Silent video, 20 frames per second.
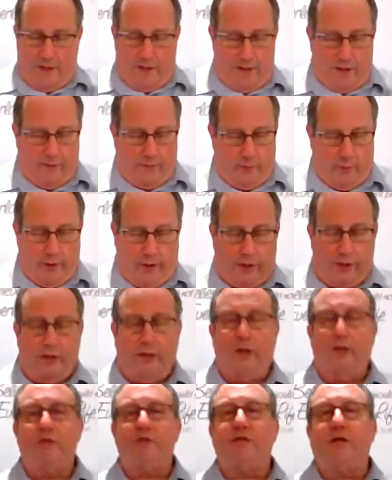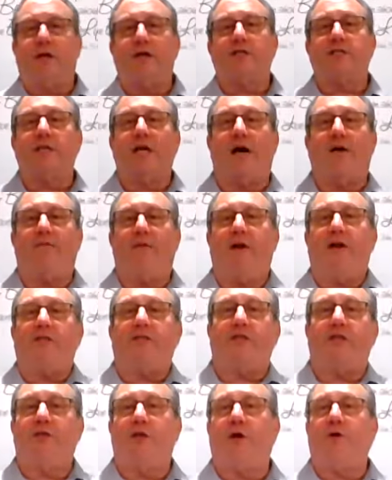If we could lose our
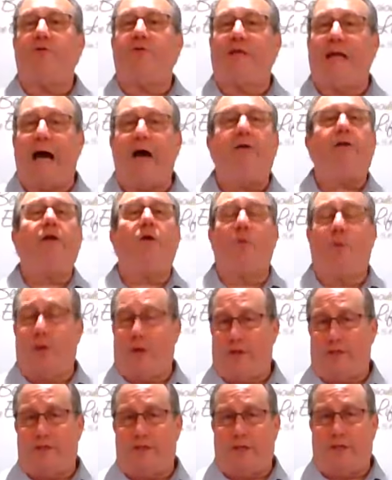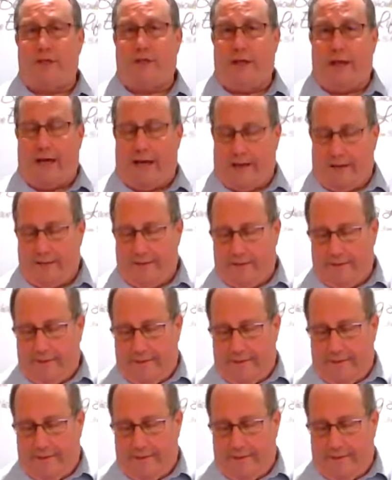salvation, no doubt he would have said that.